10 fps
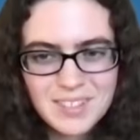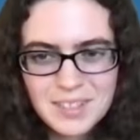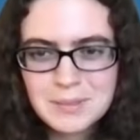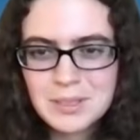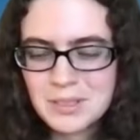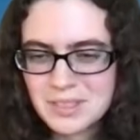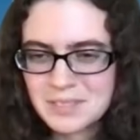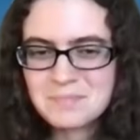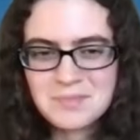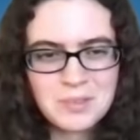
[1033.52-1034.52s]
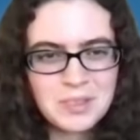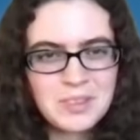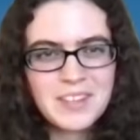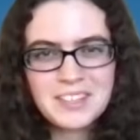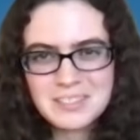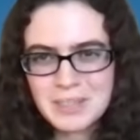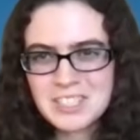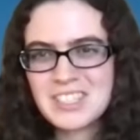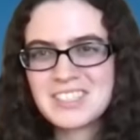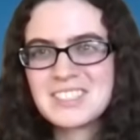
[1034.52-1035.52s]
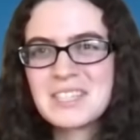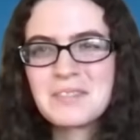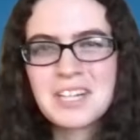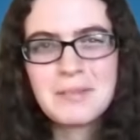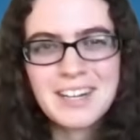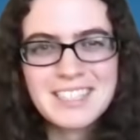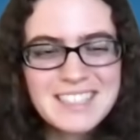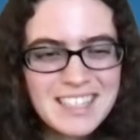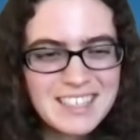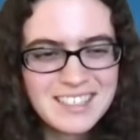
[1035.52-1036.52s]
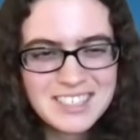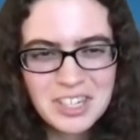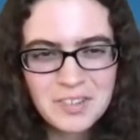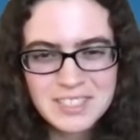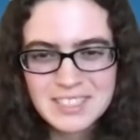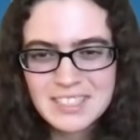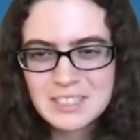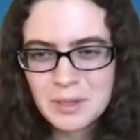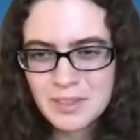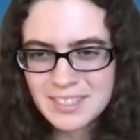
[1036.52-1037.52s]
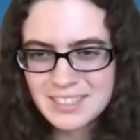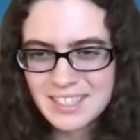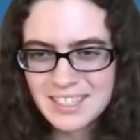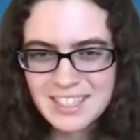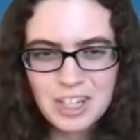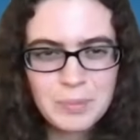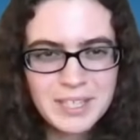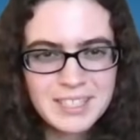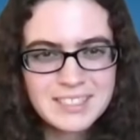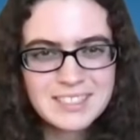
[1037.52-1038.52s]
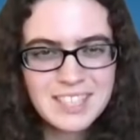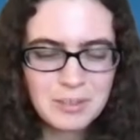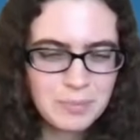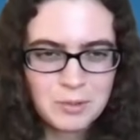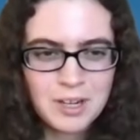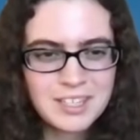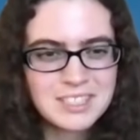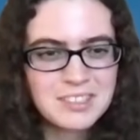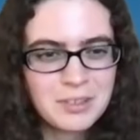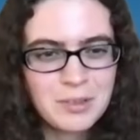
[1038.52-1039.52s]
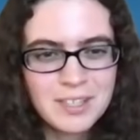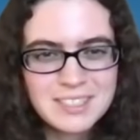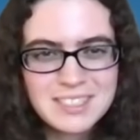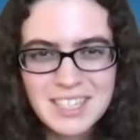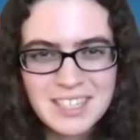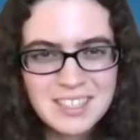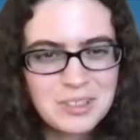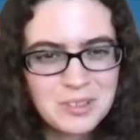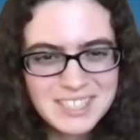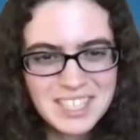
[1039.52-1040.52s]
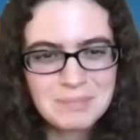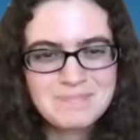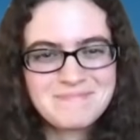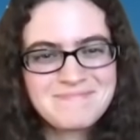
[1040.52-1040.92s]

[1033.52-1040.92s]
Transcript: Absolutely. Well, thank you so much, Dr. Singh, for coming on today to share these insights with us and helping walk us through this new landscape.